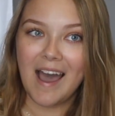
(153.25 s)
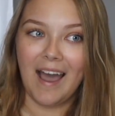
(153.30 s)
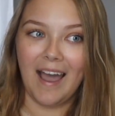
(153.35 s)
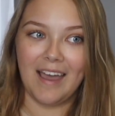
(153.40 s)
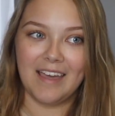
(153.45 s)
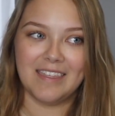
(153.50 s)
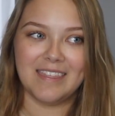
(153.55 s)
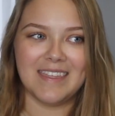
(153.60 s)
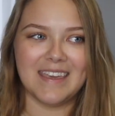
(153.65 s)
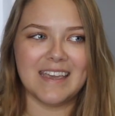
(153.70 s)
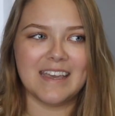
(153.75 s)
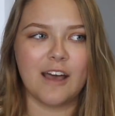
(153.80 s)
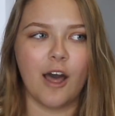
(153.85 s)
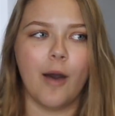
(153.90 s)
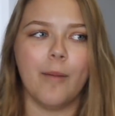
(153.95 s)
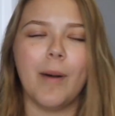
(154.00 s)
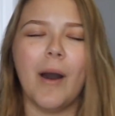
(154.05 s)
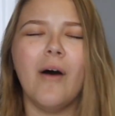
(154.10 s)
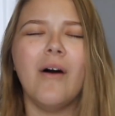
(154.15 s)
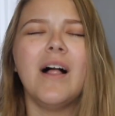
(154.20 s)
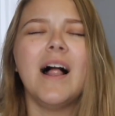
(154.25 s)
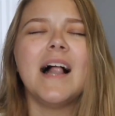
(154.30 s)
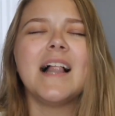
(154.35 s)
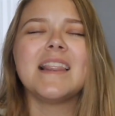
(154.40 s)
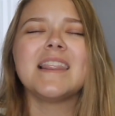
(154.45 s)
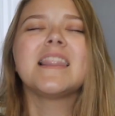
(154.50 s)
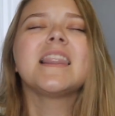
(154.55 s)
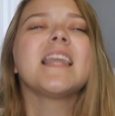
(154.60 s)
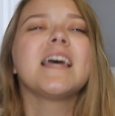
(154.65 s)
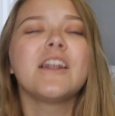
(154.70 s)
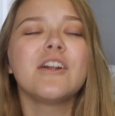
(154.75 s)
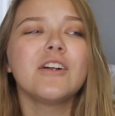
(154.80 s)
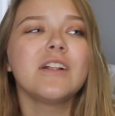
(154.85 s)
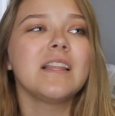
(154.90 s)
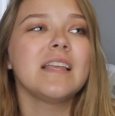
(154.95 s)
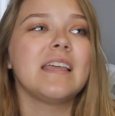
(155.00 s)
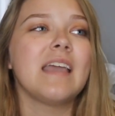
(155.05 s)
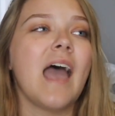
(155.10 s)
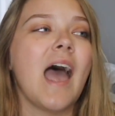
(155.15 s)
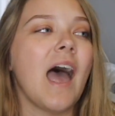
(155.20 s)
I think about
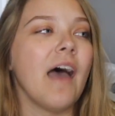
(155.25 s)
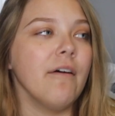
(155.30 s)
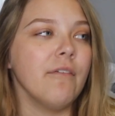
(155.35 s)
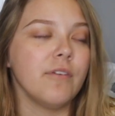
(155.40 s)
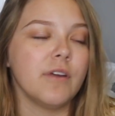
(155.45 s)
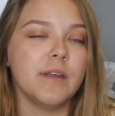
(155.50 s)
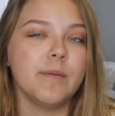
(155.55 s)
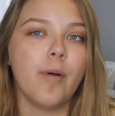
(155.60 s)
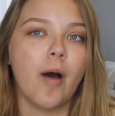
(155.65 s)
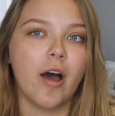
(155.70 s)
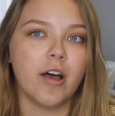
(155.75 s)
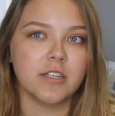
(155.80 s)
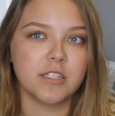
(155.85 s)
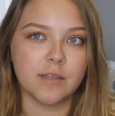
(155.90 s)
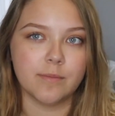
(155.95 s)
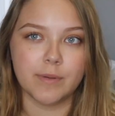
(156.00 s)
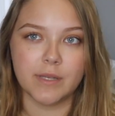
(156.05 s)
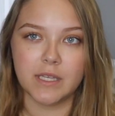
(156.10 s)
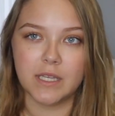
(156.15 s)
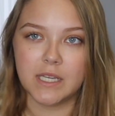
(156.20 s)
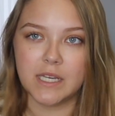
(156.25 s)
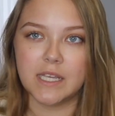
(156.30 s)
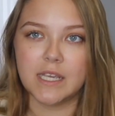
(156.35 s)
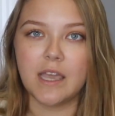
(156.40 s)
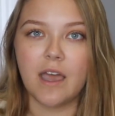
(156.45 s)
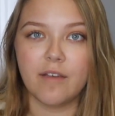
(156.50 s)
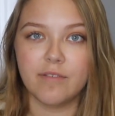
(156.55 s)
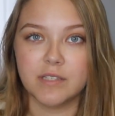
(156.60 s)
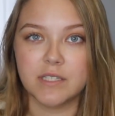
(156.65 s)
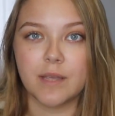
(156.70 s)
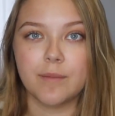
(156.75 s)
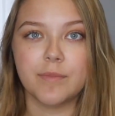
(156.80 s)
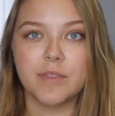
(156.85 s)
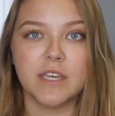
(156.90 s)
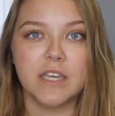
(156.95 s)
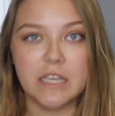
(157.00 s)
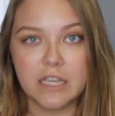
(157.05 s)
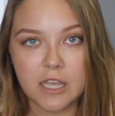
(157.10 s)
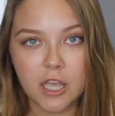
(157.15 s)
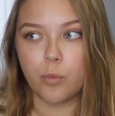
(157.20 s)
literally every possibility of
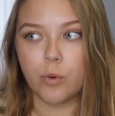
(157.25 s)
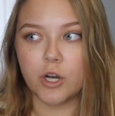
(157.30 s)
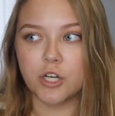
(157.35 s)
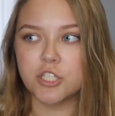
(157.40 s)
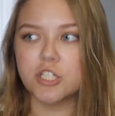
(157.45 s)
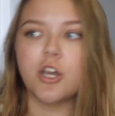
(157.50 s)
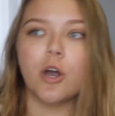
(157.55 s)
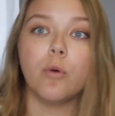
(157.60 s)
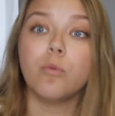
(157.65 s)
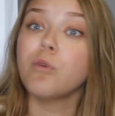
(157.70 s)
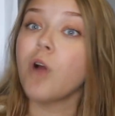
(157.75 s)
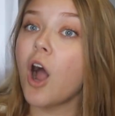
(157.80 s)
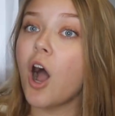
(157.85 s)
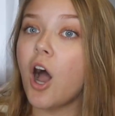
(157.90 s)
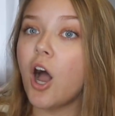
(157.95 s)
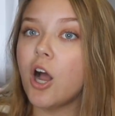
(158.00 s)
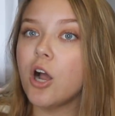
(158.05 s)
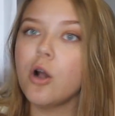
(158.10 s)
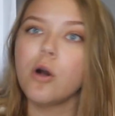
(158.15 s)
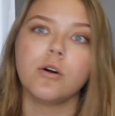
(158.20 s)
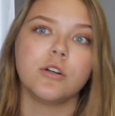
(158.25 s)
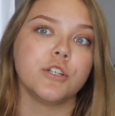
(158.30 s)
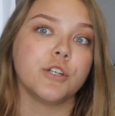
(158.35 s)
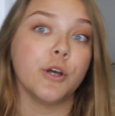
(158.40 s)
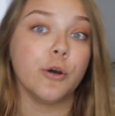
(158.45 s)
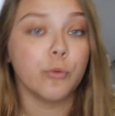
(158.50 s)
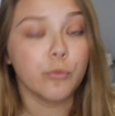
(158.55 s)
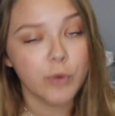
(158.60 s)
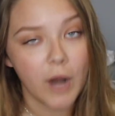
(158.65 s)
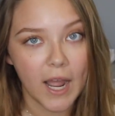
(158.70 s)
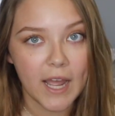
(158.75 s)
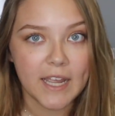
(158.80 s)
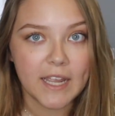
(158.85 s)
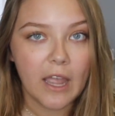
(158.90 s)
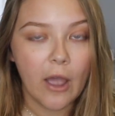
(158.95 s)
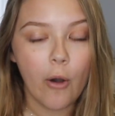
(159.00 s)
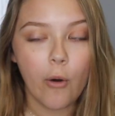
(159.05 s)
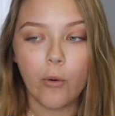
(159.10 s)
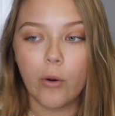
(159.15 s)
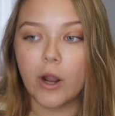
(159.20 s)
something were to go wrong or to go
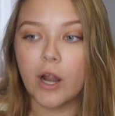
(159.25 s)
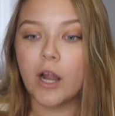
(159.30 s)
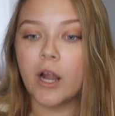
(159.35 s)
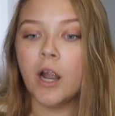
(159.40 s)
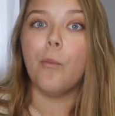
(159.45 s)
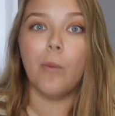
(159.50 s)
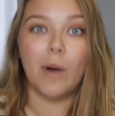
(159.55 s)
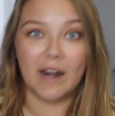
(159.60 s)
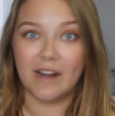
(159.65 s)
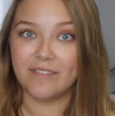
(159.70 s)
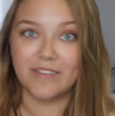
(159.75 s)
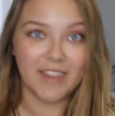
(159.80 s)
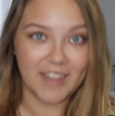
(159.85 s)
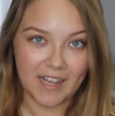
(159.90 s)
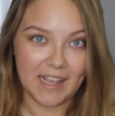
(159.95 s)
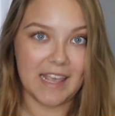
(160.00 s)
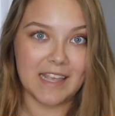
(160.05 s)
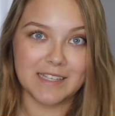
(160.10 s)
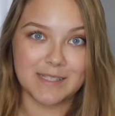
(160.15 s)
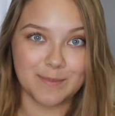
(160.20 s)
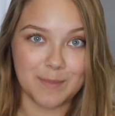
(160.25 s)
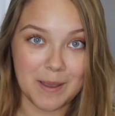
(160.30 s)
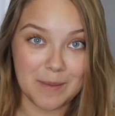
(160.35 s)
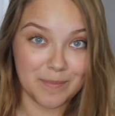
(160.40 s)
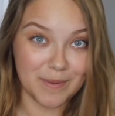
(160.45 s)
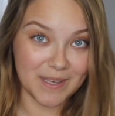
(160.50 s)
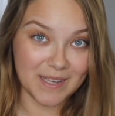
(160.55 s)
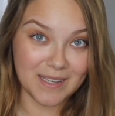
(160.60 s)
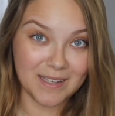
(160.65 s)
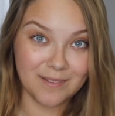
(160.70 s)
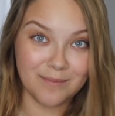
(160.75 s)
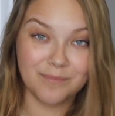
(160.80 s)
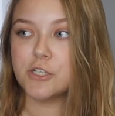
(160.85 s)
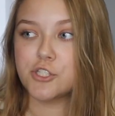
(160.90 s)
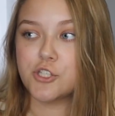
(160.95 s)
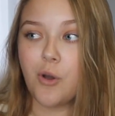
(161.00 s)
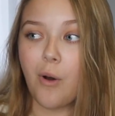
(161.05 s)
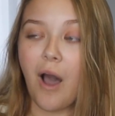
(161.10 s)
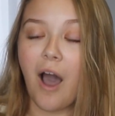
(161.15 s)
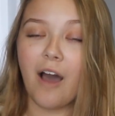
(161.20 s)
right or whatever the case may be.
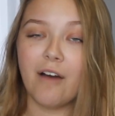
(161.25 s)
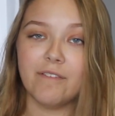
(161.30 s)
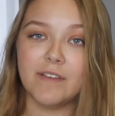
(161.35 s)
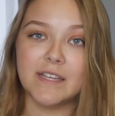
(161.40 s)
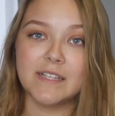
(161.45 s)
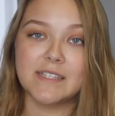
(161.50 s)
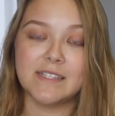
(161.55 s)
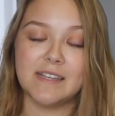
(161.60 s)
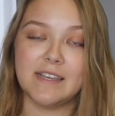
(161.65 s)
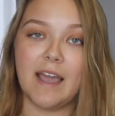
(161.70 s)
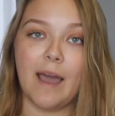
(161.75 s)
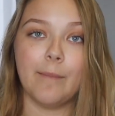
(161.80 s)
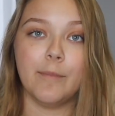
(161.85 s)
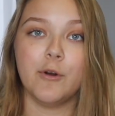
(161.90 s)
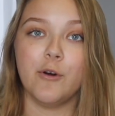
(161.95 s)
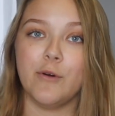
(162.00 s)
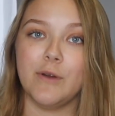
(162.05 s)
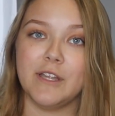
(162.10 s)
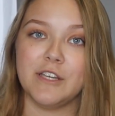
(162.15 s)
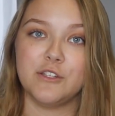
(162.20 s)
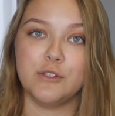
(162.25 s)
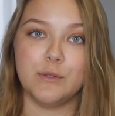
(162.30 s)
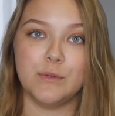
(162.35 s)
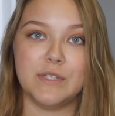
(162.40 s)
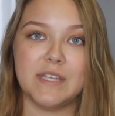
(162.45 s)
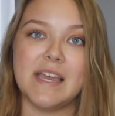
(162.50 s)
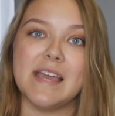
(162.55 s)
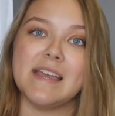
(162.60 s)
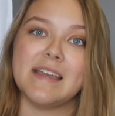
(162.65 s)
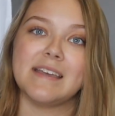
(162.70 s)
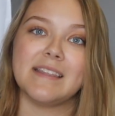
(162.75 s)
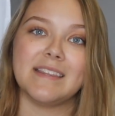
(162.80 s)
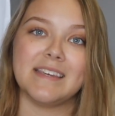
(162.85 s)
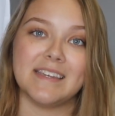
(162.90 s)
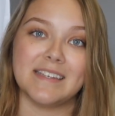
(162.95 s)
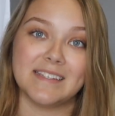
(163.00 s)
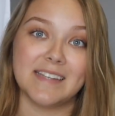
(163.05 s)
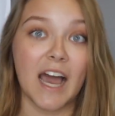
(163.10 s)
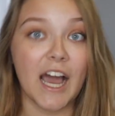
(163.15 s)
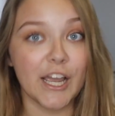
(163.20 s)
So obviously I'm going to take the
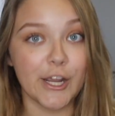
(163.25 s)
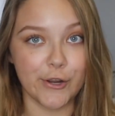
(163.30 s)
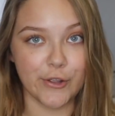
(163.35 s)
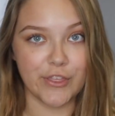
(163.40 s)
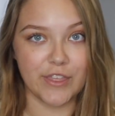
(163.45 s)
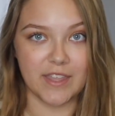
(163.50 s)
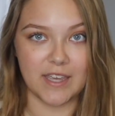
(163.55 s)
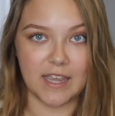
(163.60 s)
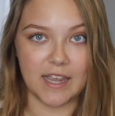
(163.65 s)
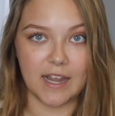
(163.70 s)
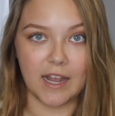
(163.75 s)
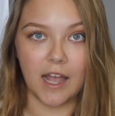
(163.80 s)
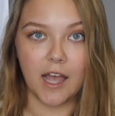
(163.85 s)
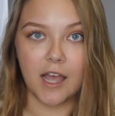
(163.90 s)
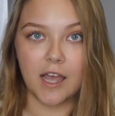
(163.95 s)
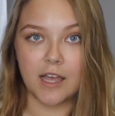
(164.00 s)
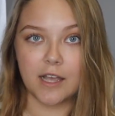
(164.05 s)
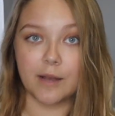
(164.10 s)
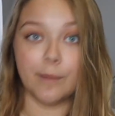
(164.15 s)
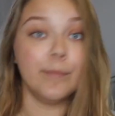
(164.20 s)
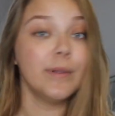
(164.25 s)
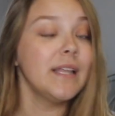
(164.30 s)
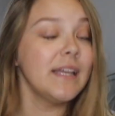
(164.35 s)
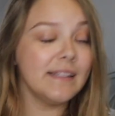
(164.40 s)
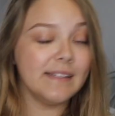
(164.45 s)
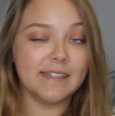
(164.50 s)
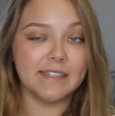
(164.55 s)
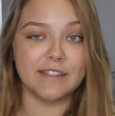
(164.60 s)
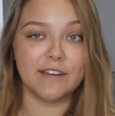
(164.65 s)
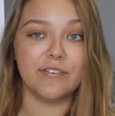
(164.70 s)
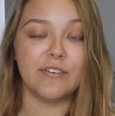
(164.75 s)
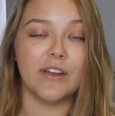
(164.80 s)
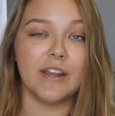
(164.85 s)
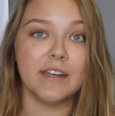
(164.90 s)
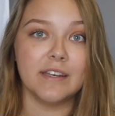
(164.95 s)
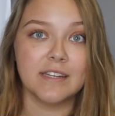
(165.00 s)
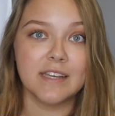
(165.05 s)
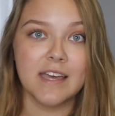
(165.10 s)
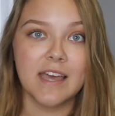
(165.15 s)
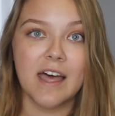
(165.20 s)
entire thing completely
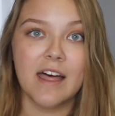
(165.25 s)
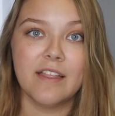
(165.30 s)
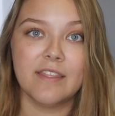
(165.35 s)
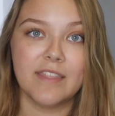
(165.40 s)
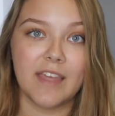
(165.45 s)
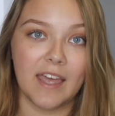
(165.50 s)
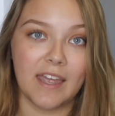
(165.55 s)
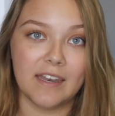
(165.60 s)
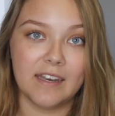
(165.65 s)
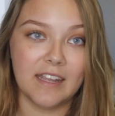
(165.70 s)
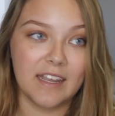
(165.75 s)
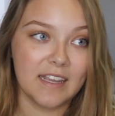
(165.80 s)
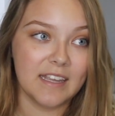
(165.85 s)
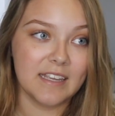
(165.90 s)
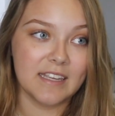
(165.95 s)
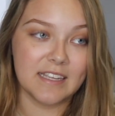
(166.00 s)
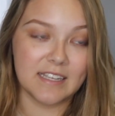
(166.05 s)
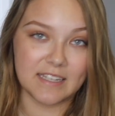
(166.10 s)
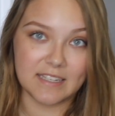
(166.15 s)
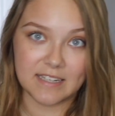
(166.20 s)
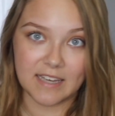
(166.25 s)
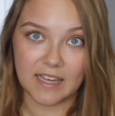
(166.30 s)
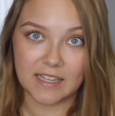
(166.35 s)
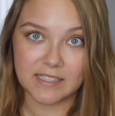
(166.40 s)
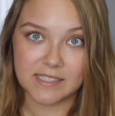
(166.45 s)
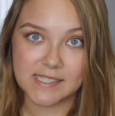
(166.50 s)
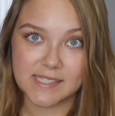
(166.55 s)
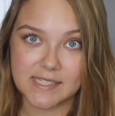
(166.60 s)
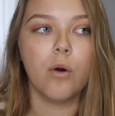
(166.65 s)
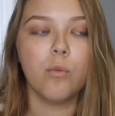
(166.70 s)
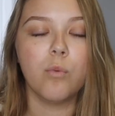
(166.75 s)
different than he does.